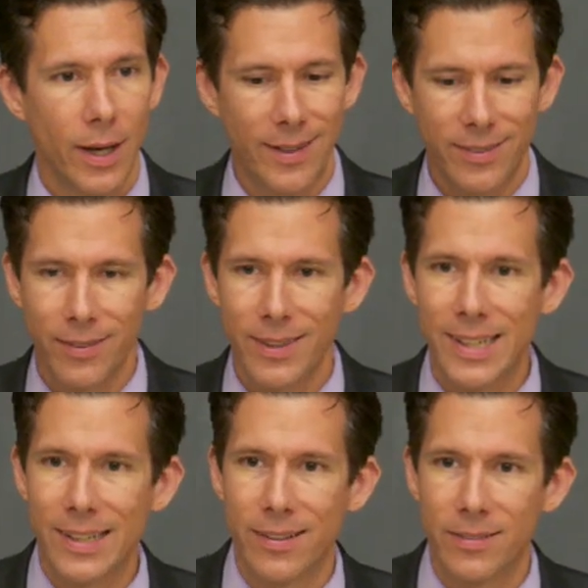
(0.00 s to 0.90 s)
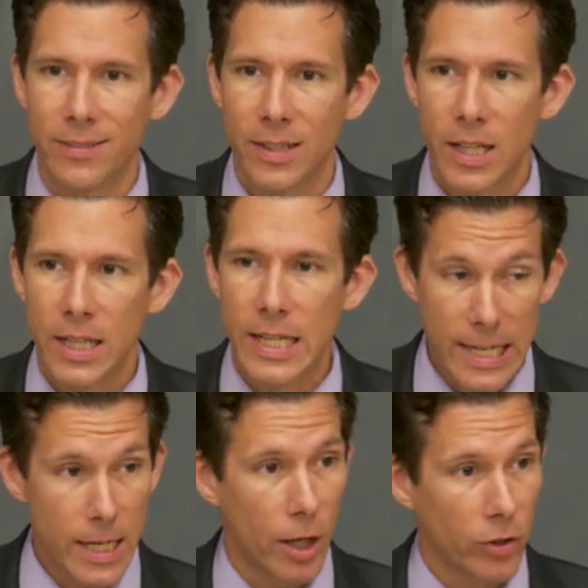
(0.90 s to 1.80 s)
I still think it is
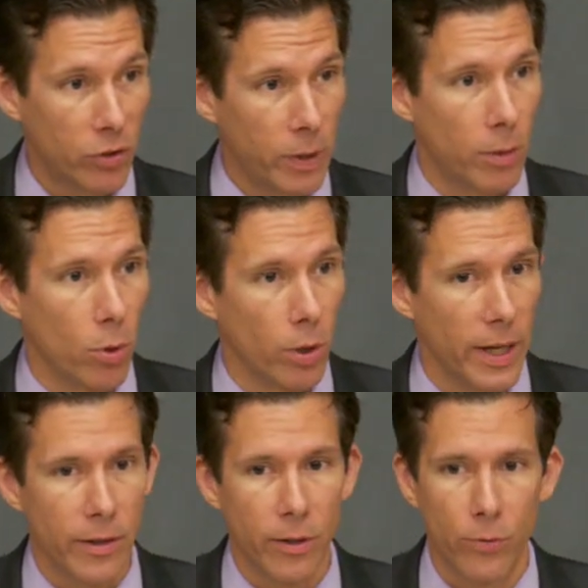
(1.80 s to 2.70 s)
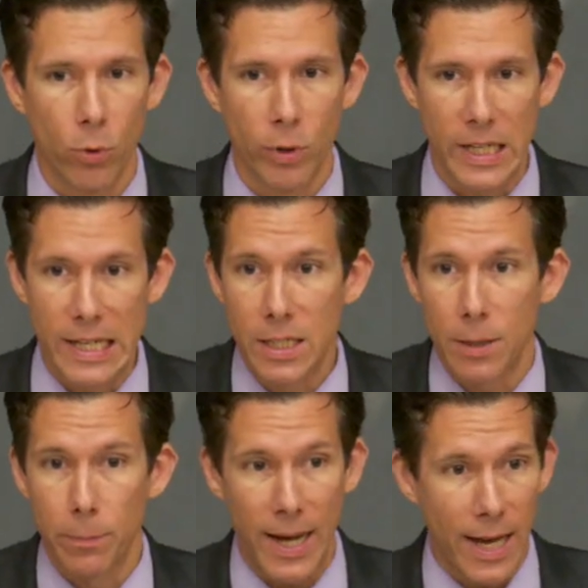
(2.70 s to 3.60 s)
inhospitable and therefore
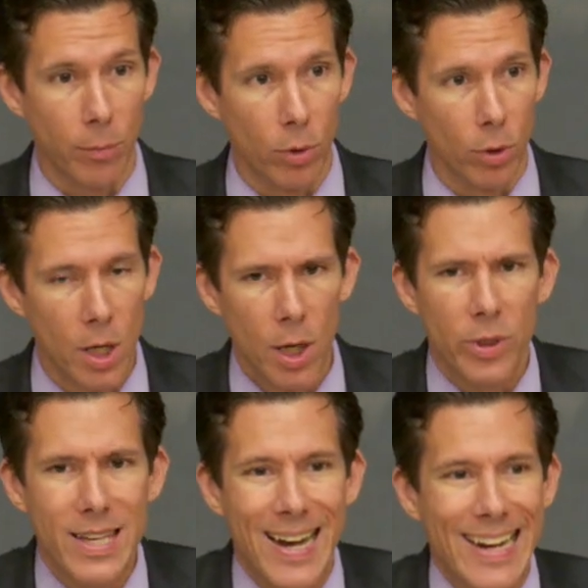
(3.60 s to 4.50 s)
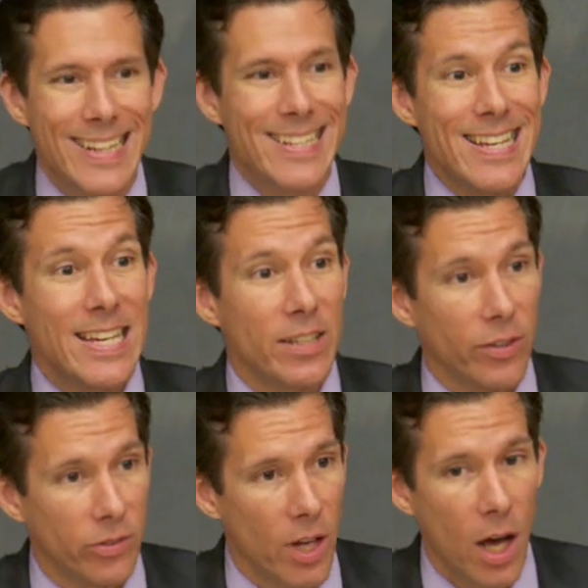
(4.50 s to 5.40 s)
incompatible with the
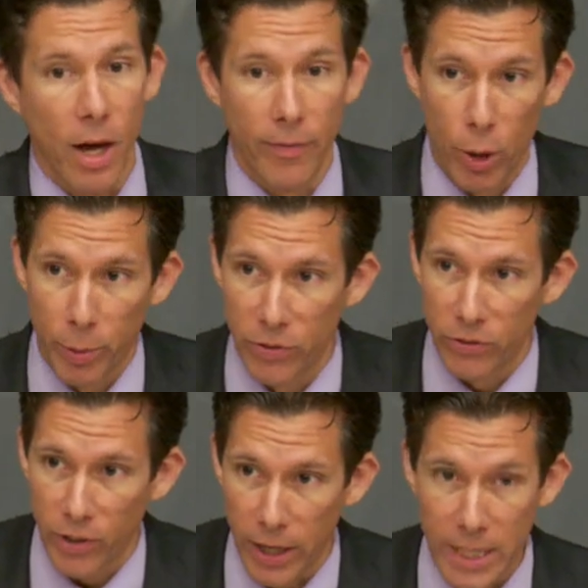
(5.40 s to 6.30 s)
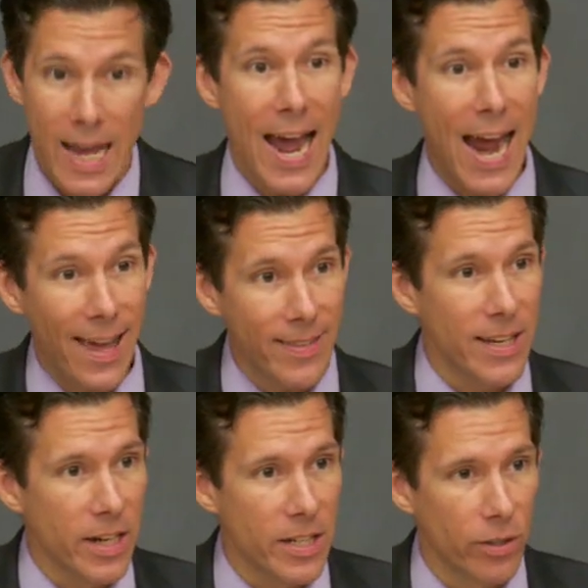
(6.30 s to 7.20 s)
ideas of an open society and the
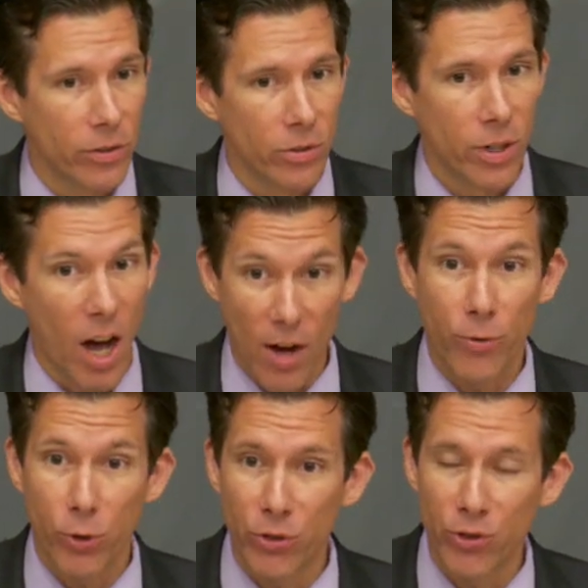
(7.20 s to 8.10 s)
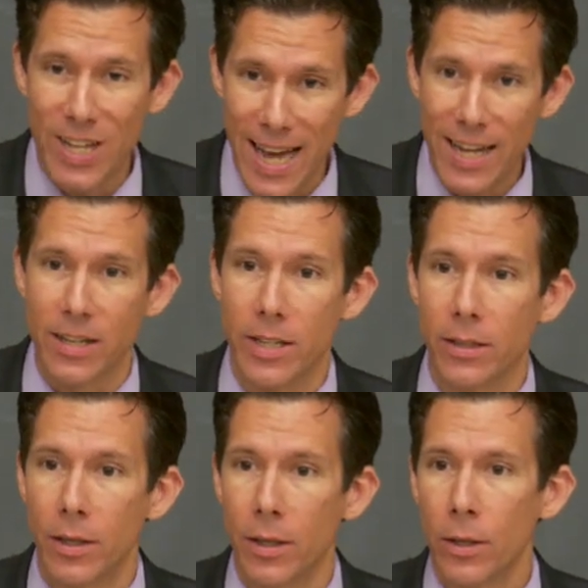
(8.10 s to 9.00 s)
ideas of Christianity,
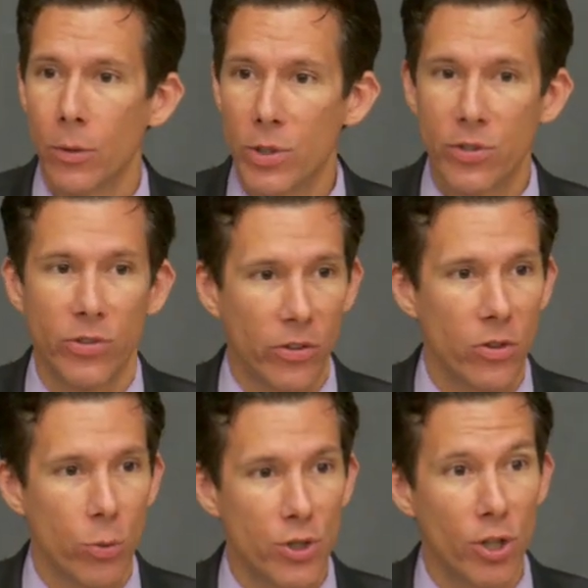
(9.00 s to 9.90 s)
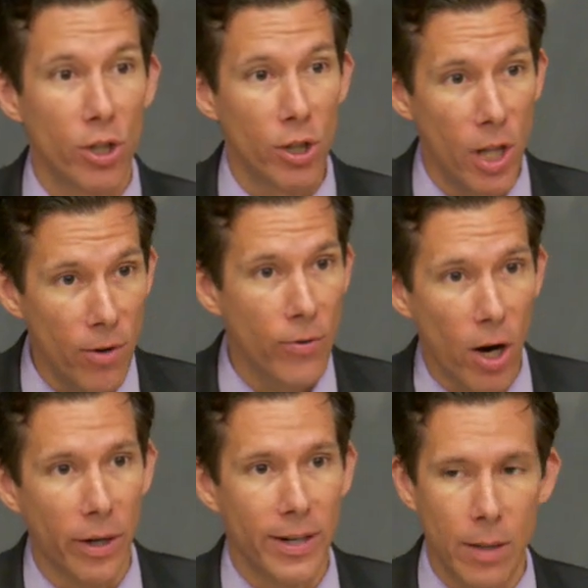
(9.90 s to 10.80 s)
which says that we should love
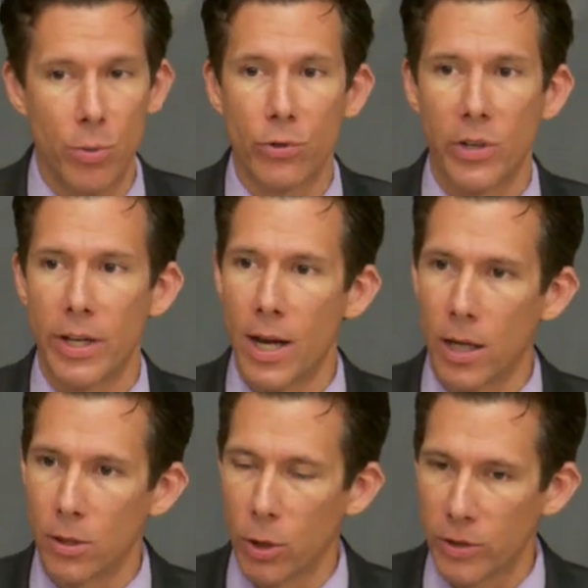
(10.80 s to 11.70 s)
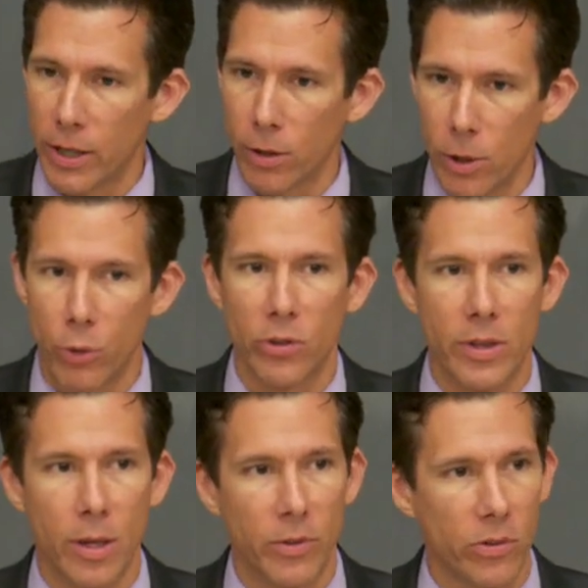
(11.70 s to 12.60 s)
our neighbors and not look down our nose at
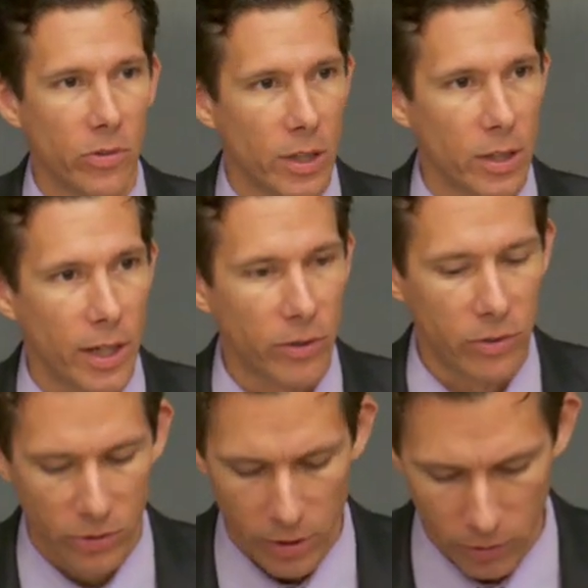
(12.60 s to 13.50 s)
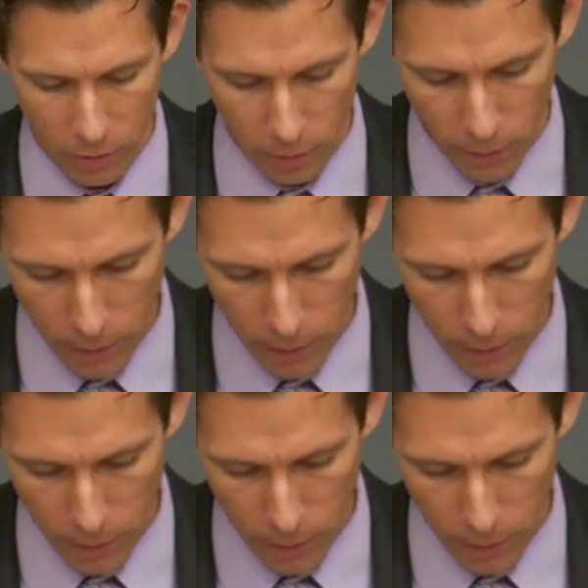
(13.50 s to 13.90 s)
them as a second class citizen.